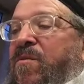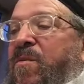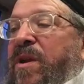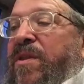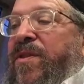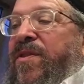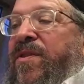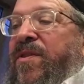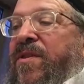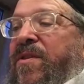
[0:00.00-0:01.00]
with
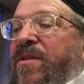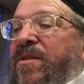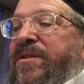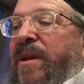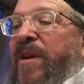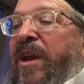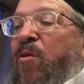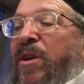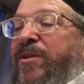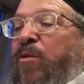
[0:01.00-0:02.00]
someone
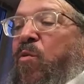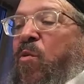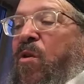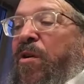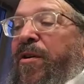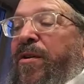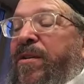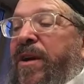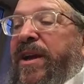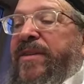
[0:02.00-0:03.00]
going to war
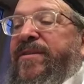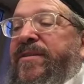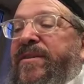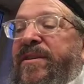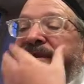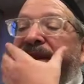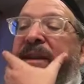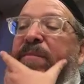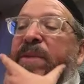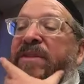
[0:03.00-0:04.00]
against his
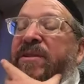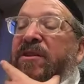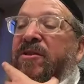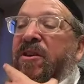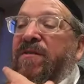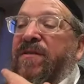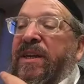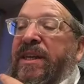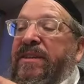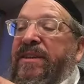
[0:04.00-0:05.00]
enemy. It starts off,
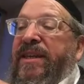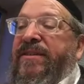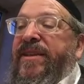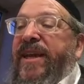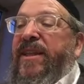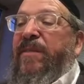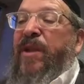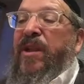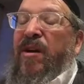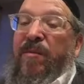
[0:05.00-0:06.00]
Ki teitzei
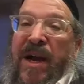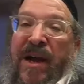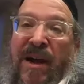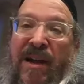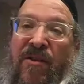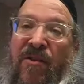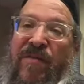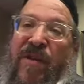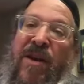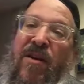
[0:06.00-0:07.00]
lemilchama al
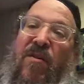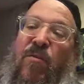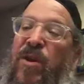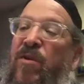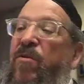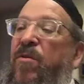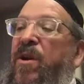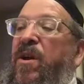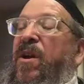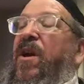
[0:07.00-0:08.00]
oyvecha. When you
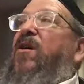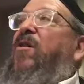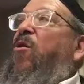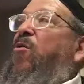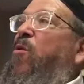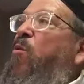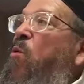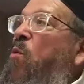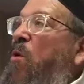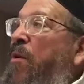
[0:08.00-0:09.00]
go to
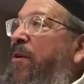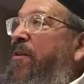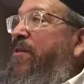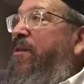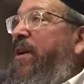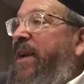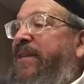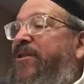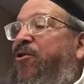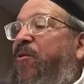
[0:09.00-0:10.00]
war
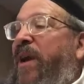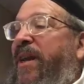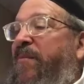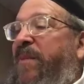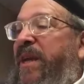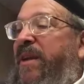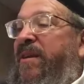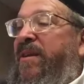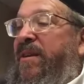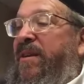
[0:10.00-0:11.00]
against your enemy,